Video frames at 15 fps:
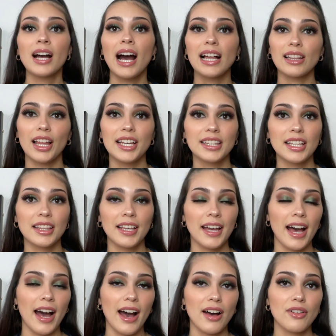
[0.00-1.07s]
I like that they
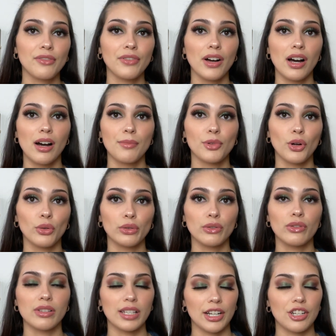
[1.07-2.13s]
have their own
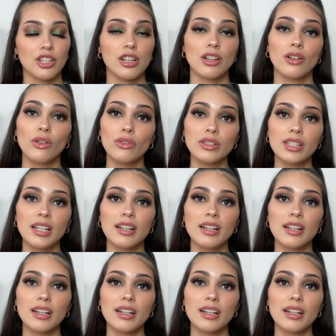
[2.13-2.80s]
little section in Ulta.